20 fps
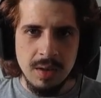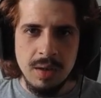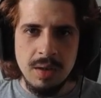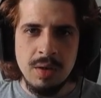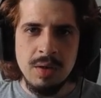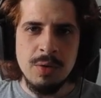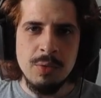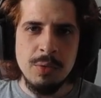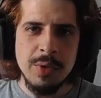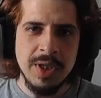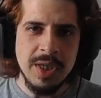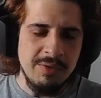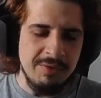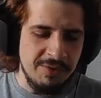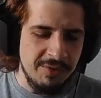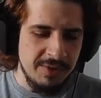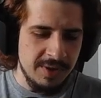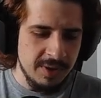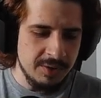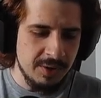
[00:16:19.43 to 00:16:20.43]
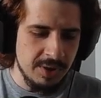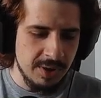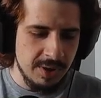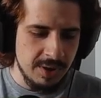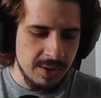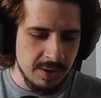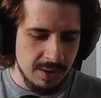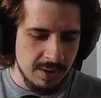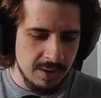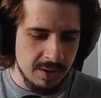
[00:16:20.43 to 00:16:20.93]
Oh, we can
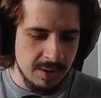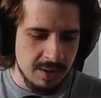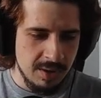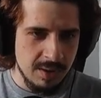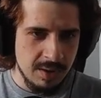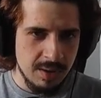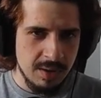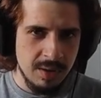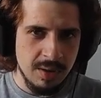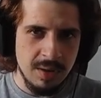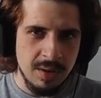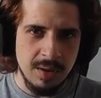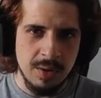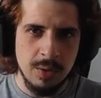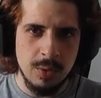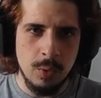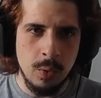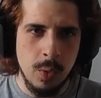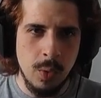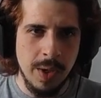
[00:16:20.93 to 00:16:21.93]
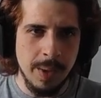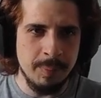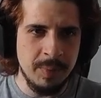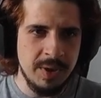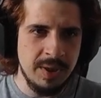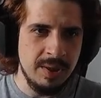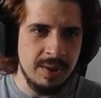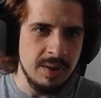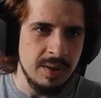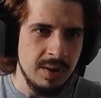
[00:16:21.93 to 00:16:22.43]
filter. Uh,
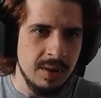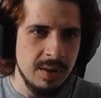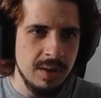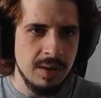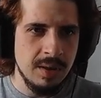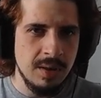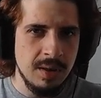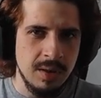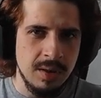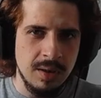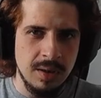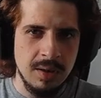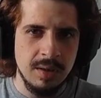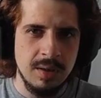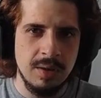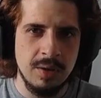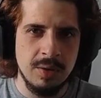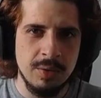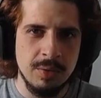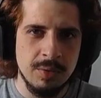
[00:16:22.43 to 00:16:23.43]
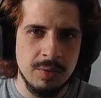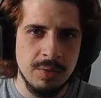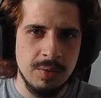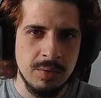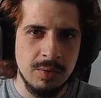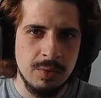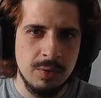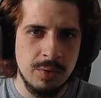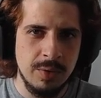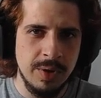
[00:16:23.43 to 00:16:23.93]
whipped. No,
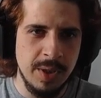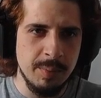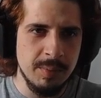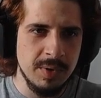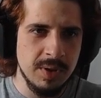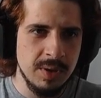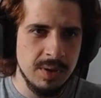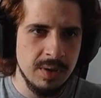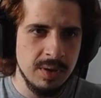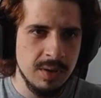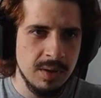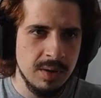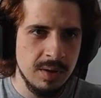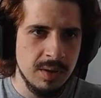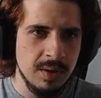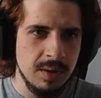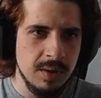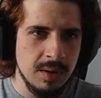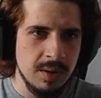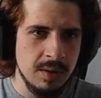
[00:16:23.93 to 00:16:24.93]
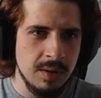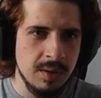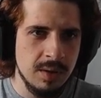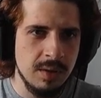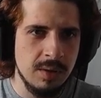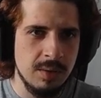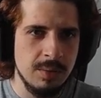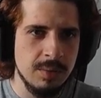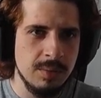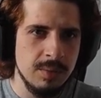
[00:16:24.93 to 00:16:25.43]
cream.
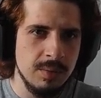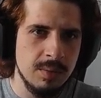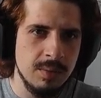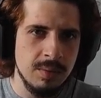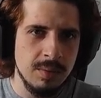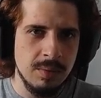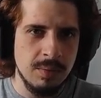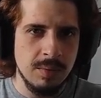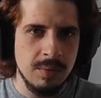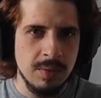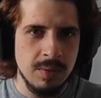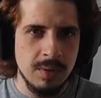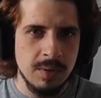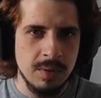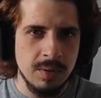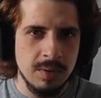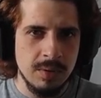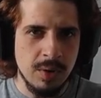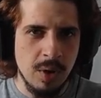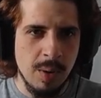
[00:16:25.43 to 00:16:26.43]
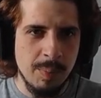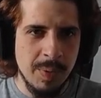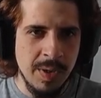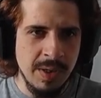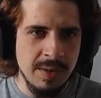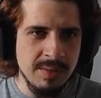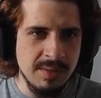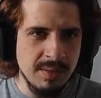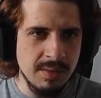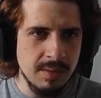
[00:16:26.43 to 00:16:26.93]
No.
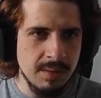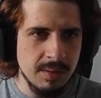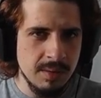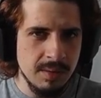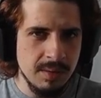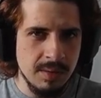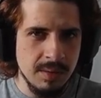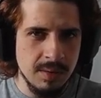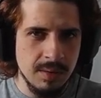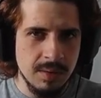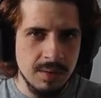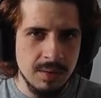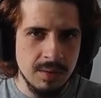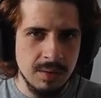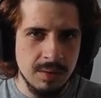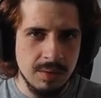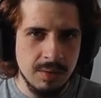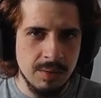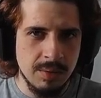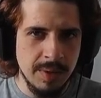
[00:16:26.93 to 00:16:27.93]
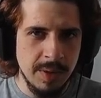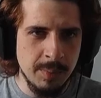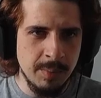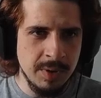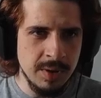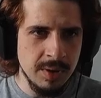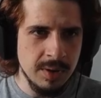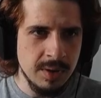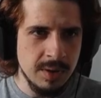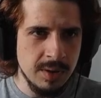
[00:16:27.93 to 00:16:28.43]
Toppings? Cream?
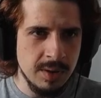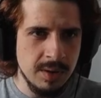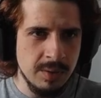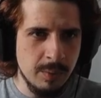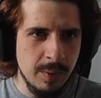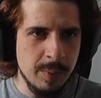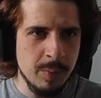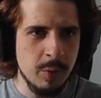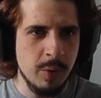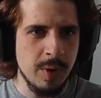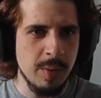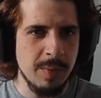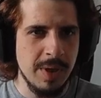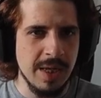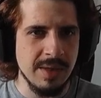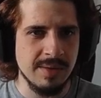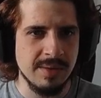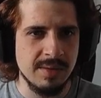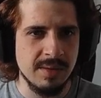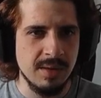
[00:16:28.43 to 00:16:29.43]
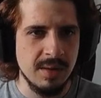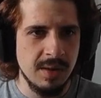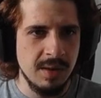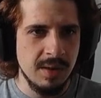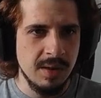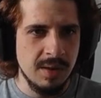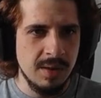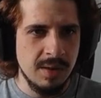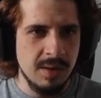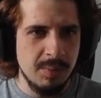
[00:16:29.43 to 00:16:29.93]
Whipped cream, yes.
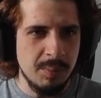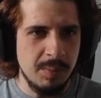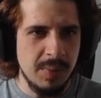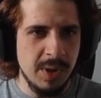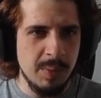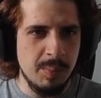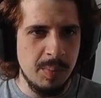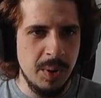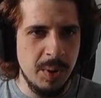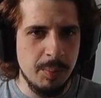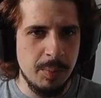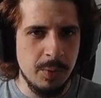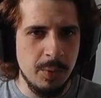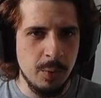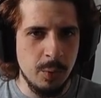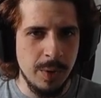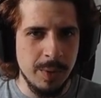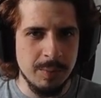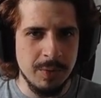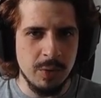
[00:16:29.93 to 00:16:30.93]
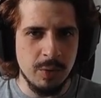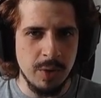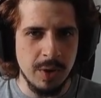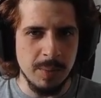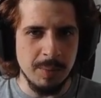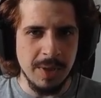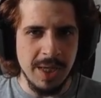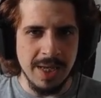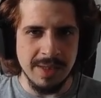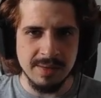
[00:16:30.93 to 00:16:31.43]
Beep beep, whipped
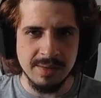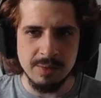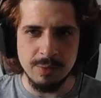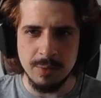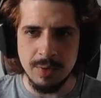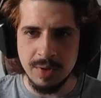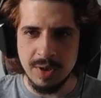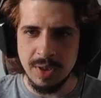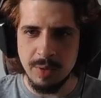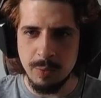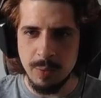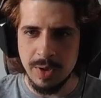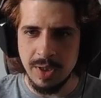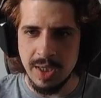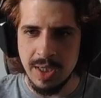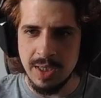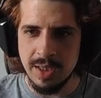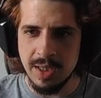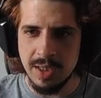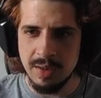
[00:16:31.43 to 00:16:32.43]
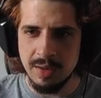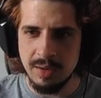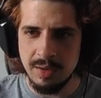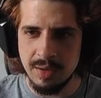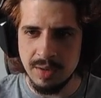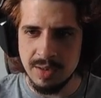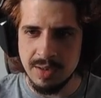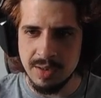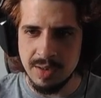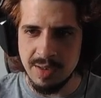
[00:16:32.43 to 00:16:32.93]
cream, yes. We're, we're gonna get the
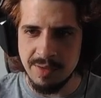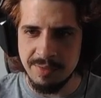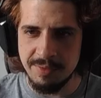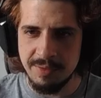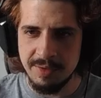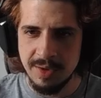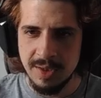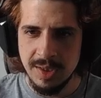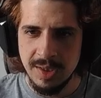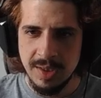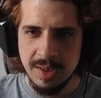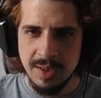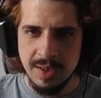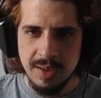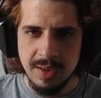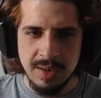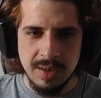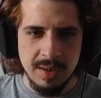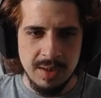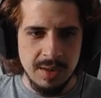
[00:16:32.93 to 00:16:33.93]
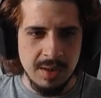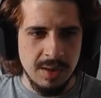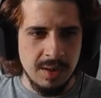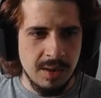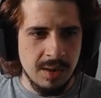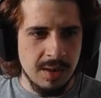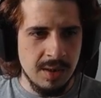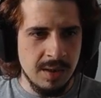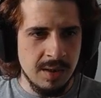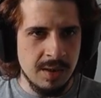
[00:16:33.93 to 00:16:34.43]
good stuff.
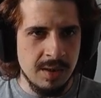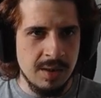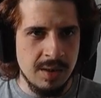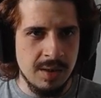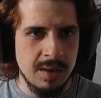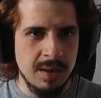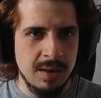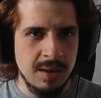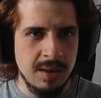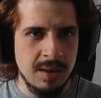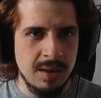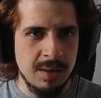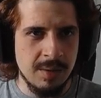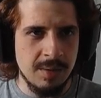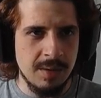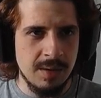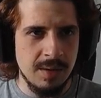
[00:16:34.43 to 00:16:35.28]
Uh...